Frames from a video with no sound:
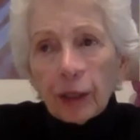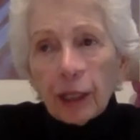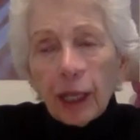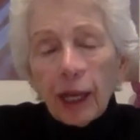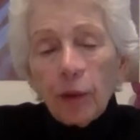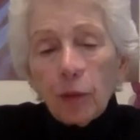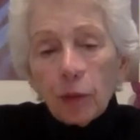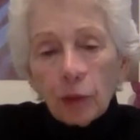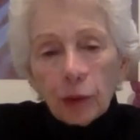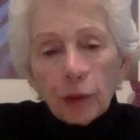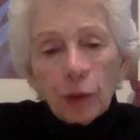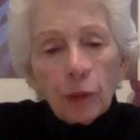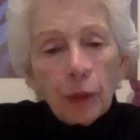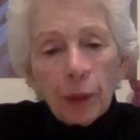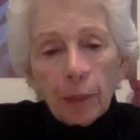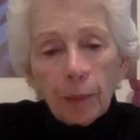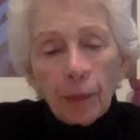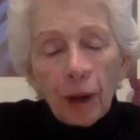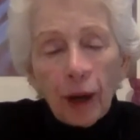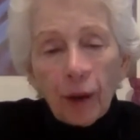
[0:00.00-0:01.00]
they were
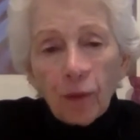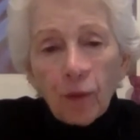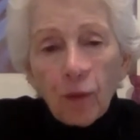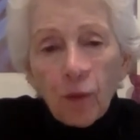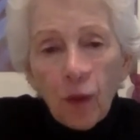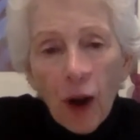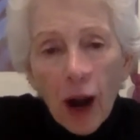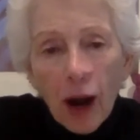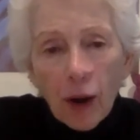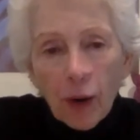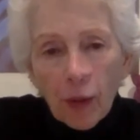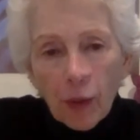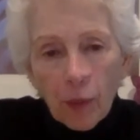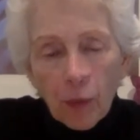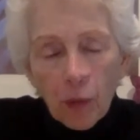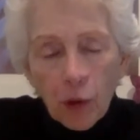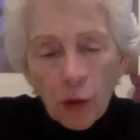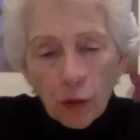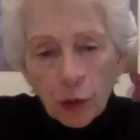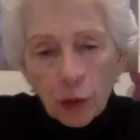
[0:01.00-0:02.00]
doing by far the
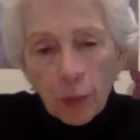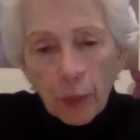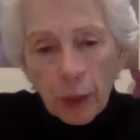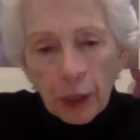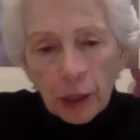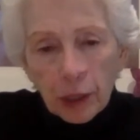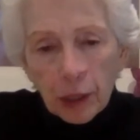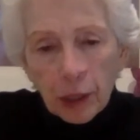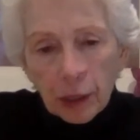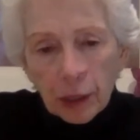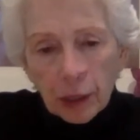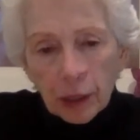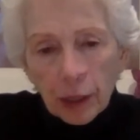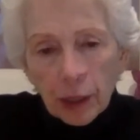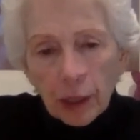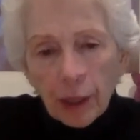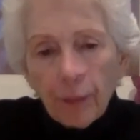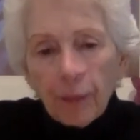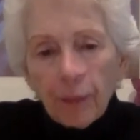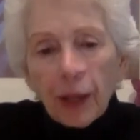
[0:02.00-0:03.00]
most business
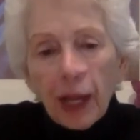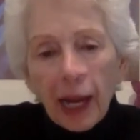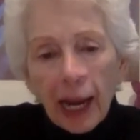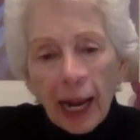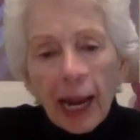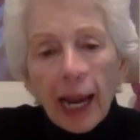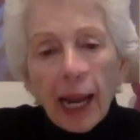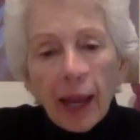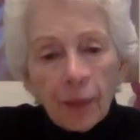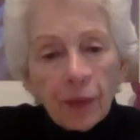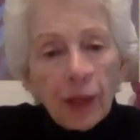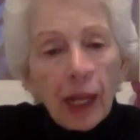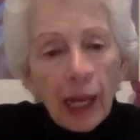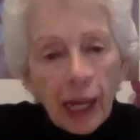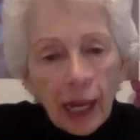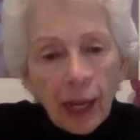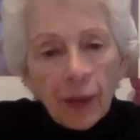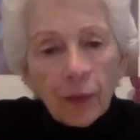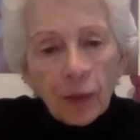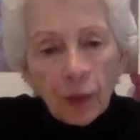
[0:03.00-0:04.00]
and they
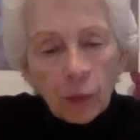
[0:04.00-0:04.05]
had the